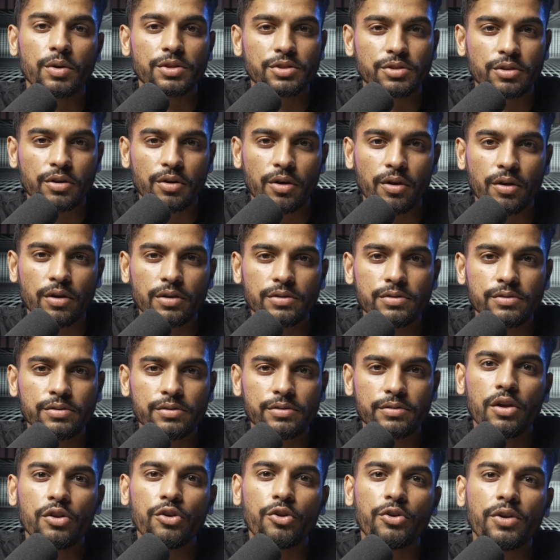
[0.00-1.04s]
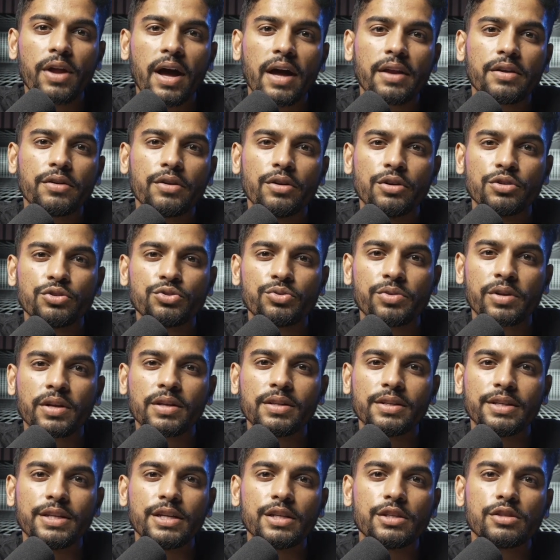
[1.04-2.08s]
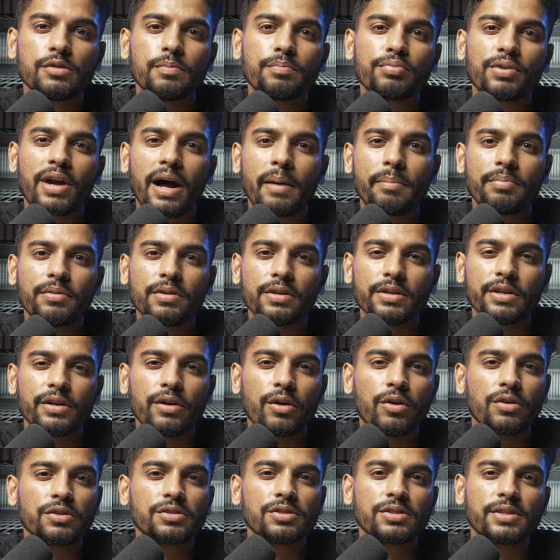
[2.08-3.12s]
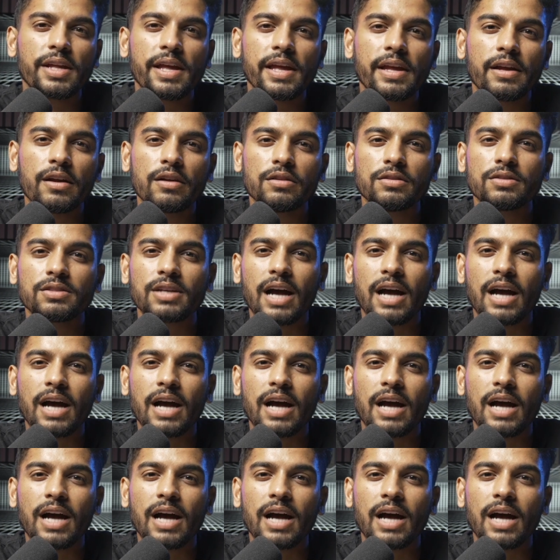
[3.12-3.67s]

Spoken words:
What's the cause? You're not nurturing leads properly or staying